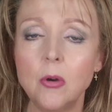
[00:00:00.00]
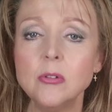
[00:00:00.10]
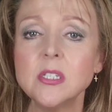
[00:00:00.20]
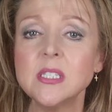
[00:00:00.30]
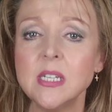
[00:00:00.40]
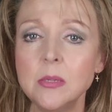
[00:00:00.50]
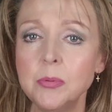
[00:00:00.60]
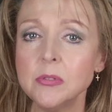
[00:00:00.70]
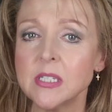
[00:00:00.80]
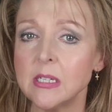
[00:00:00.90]
or
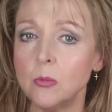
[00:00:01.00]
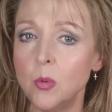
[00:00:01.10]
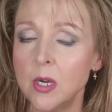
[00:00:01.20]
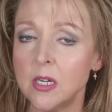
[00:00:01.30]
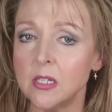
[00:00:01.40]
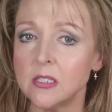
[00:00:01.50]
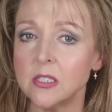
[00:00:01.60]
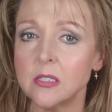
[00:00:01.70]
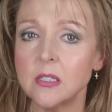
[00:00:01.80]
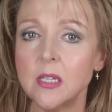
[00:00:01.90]
syllables in a
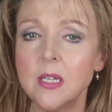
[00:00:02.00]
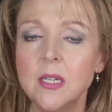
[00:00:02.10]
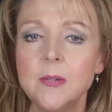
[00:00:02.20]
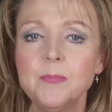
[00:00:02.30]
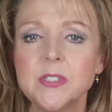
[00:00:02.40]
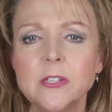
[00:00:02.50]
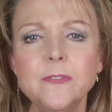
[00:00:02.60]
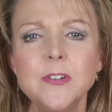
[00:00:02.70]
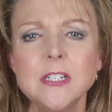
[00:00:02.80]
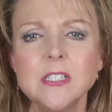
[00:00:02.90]
word.
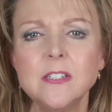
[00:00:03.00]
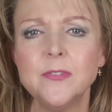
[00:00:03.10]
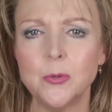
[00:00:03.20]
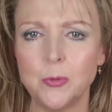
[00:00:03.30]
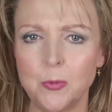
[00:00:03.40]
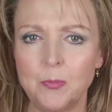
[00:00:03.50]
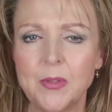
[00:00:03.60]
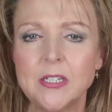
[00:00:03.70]
So first of all,